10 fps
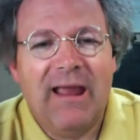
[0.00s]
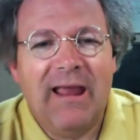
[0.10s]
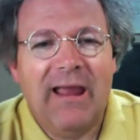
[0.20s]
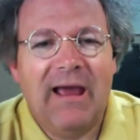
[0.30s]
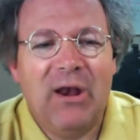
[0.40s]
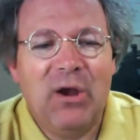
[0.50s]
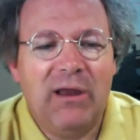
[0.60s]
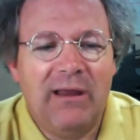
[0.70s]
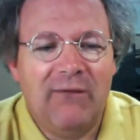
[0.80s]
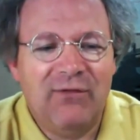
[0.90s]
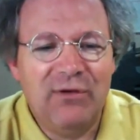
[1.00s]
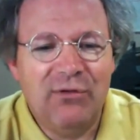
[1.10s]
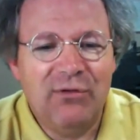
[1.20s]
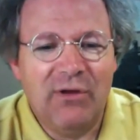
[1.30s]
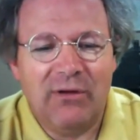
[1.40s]
And if you
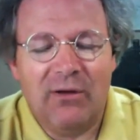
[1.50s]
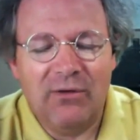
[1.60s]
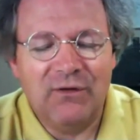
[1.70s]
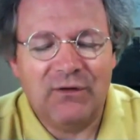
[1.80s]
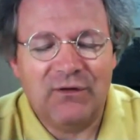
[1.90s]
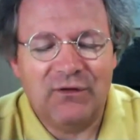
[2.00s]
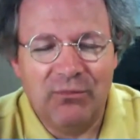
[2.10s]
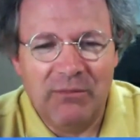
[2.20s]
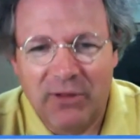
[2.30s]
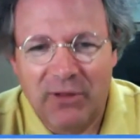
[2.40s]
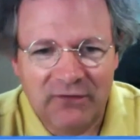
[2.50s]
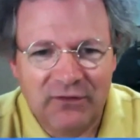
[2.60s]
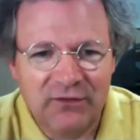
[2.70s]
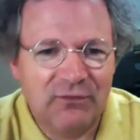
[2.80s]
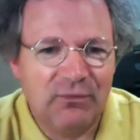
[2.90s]
don't go to stupid
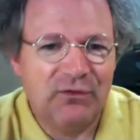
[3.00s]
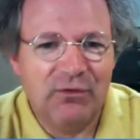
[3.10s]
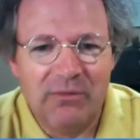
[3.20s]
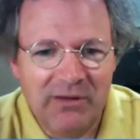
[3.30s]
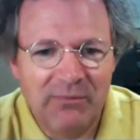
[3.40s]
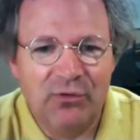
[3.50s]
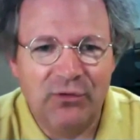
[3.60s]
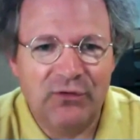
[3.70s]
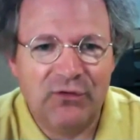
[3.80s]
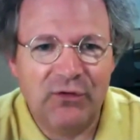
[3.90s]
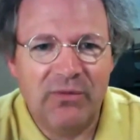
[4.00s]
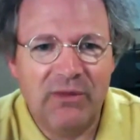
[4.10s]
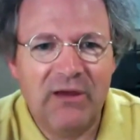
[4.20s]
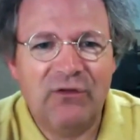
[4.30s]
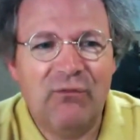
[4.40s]
places with stupid people and do stupid things,